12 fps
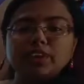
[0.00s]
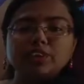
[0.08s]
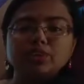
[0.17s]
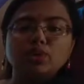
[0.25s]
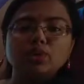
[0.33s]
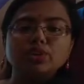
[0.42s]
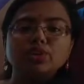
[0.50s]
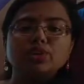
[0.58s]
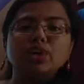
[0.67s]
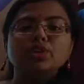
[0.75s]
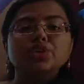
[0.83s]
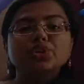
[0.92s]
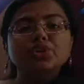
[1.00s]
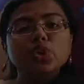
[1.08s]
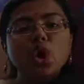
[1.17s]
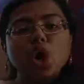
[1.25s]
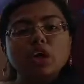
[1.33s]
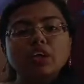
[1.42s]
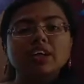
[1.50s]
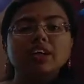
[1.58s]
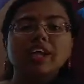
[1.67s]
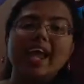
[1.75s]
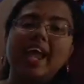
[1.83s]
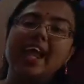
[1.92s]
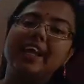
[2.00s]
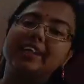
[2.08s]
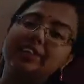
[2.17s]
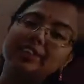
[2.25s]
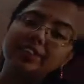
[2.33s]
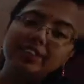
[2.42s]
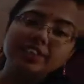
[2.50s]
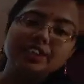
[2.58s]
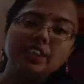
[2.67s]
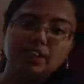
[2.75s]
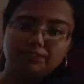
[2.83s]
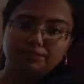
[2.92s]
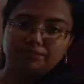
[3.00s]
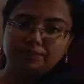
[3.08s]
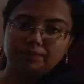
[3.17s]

resource, stock, and reserve.